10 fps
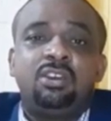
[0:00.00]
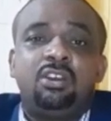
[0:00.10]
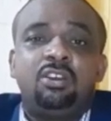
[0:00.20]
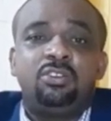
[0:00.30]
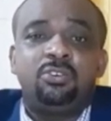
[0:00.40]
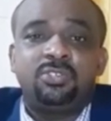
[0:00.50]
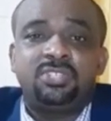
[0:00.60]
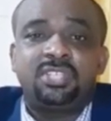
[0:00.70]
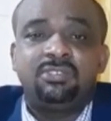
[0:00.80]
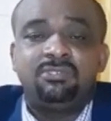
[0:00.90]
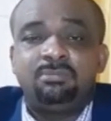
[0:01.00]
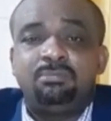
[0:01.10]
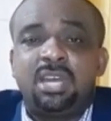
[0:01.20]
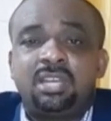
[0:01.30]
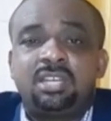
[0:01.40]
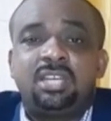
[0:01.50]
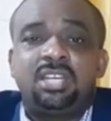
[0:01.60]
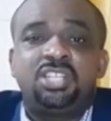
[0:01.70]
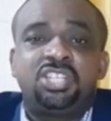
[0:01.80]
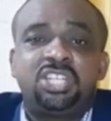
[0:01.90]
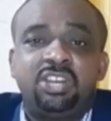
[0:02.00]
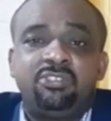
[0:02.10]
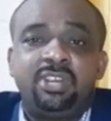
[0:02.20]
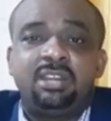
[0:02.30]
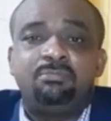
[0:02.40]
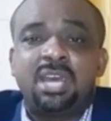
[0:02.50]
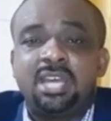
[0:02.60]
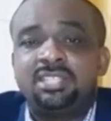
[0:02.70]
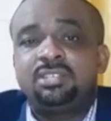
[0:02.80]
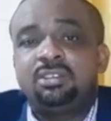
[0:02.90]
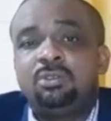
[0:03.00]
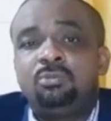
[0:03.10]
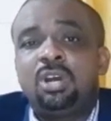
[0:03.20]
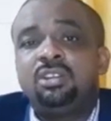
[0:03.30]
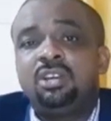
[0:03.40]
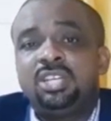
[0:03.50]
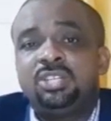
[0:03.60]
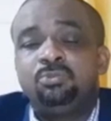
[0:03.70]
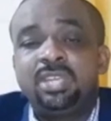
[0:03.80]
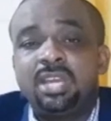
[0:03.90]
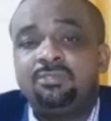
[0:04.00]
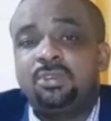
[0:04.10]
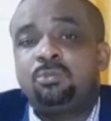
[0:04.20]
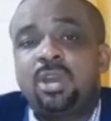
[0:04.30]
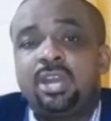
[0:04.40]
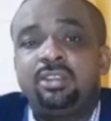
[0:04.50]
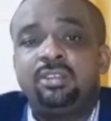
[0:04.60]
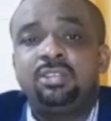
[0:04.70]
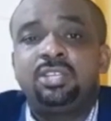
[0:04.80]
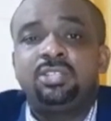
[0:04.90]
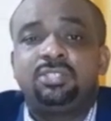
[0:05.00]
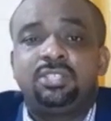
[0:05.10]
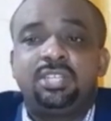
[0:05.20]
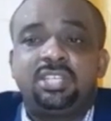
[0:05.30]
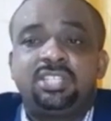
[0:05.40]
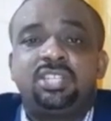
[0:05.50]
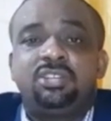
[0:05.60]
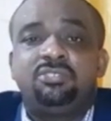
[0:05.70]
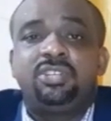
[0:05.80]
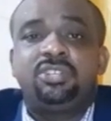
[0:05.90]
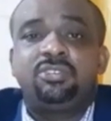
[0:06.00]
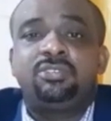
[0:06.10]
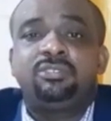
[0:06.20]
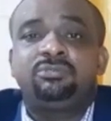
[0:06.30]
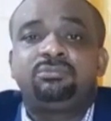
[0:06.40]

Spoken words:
on us giving back, sharing and passing on what knowledge we have acquired to the next generation.